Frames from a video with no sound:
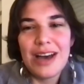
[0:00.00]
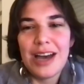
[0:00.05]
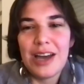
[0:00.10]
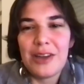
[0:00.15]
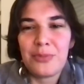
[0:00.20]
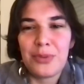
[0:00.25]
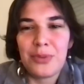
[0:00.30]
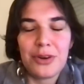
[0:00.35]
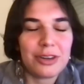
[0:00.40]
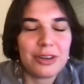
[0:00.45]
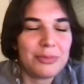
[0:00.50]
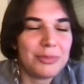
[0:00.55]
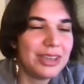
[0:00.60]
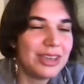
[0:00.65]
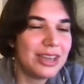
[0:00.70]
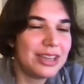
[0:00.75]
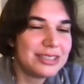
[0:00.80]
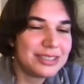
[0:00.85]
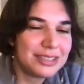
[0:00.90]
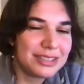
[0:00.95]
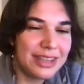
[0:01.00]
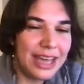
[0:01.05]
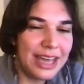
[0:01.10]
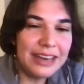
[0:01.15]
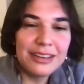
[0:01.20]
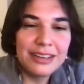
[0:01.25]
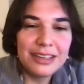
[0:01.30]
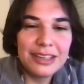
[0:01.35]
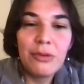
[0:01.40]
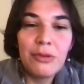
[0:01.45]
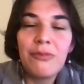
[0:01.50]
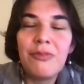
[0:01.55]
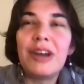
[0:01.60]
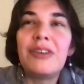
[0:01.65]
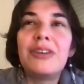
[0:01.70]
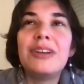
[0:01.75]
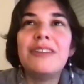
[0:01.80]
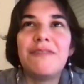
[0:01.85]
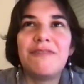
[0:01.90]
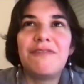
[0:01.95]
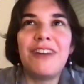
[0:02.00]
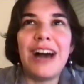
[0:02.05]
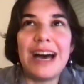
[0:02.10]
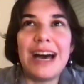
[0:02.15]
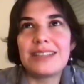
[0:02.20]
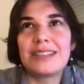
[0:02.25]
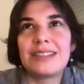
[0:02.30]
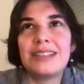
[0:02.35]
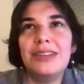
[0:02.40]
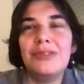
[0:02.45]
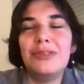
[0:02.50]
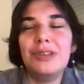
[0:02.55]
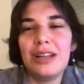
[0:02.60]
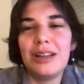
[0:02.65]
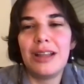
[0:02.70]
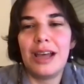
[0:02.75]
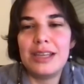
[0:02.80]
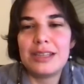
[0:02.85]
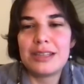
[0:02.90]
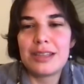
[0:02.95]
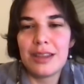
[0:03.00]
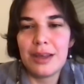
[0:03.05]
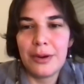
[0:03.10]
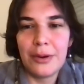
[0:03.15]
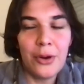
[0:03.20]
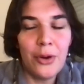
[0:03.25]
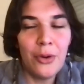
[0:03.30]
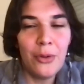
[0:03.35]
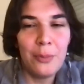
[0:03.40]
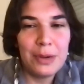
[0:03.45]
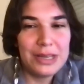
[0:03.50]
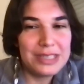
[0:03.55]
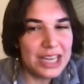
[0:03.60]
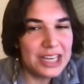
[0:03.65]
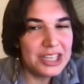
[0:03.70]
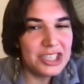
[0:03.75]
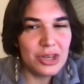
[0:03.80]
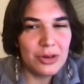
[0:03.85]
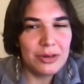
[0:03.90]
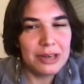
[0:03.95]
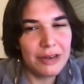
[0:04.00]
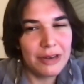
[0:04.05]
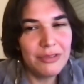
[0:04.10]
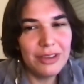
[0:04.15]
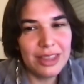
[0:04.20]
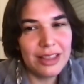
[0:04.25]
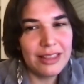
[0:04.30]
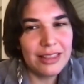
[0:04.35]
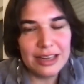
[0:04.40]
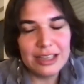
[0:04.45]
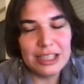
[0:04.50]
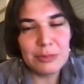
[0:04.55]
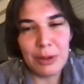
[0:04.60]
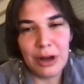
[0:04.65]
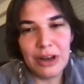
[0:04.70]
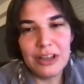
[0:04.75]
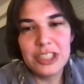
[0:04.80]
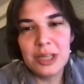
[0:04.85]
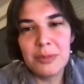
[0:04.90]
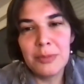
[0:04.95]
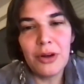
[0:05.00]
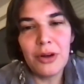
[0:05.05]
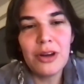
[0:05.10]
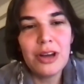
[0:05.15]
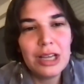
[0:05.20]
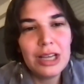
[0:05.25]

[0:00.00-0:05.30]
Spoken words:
and programming, and then you very fastly realize the whole potential and everything that is possible